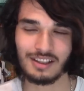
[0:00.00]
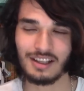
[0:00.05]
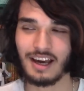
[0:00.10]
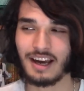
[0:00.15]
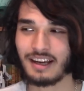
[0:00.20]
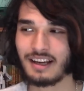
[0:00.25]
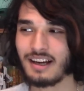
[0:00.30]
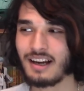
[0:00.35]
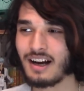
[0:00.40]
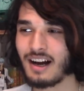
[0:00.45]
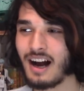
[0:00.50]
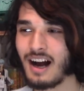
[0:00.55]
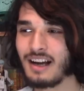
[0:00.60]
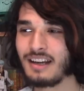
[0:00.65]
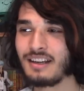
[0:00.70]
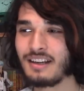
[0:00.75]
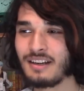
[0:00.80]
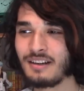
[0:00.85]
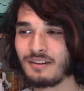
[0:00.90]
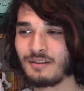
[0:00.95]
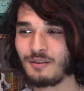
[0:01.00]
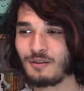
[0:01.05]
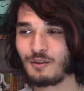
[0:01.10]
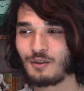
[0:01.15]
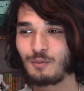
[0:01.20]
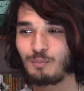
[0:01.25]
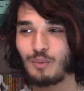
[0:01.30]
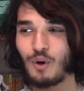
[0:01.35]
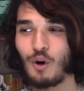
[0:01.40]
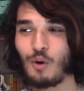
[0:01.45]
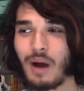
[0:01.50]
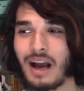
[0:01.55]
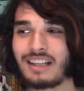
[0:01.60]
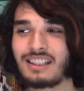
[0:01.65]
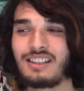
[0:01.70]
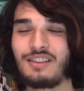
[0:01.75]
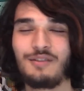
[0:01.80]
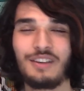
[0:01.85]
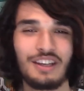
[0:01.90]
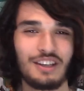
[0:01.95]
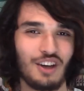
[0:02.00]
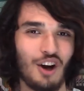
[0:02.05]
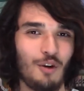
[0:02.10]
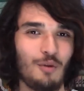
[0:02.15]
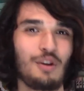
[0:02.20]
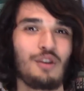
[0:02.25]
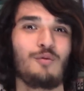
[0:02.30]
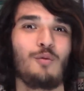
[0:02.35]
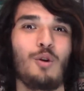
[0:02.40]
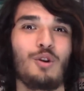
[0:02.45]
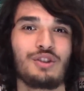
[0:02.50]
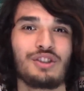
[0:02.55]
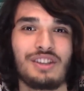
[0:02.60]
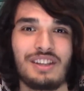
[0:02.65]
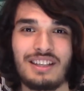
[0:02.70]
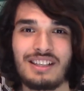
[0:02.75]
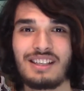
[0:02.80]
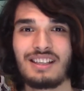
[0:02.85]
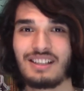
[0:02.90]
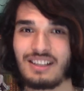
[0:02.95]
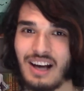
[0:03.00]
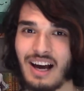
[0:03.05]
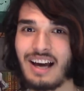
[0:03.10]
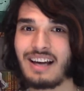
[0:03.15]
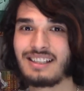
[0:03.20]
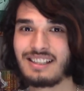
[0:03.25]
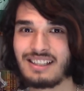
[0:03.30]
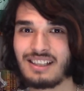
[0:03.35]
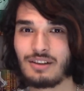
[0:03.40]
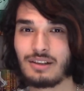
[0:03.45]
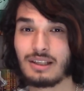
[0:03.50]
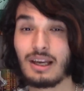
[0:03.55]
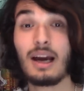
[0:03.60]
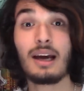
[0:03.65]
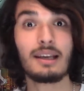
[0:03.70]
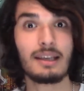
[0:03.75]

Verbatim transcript: Like, I didn't proactively go and watch this entire series.